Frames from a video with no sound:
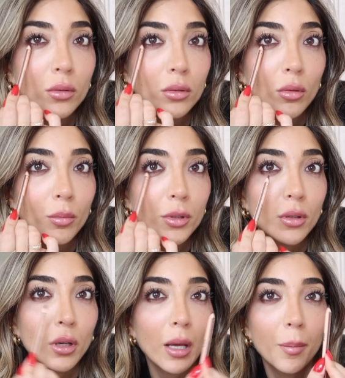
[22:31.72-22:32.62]
also almost
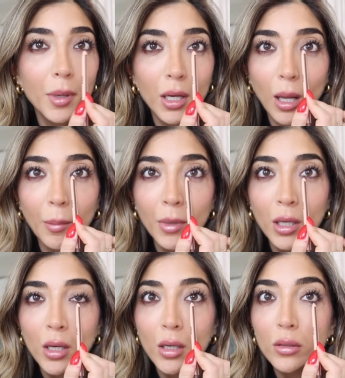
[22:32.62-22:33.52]
got like a plum
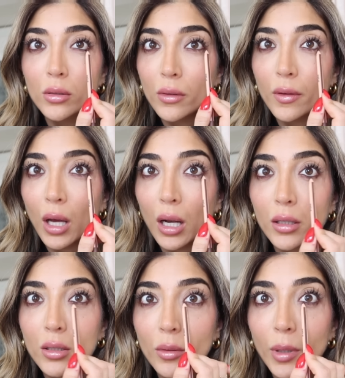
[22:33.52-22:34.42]
sort of color
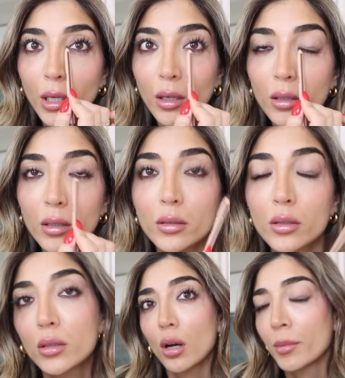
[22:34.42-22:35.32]
to it and
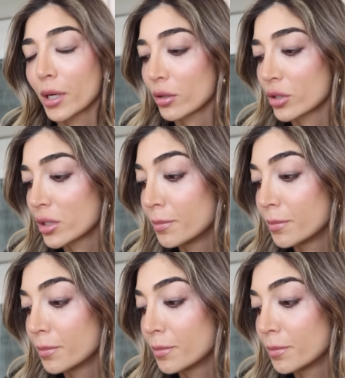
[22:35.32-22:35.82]
it's oh my gosh it's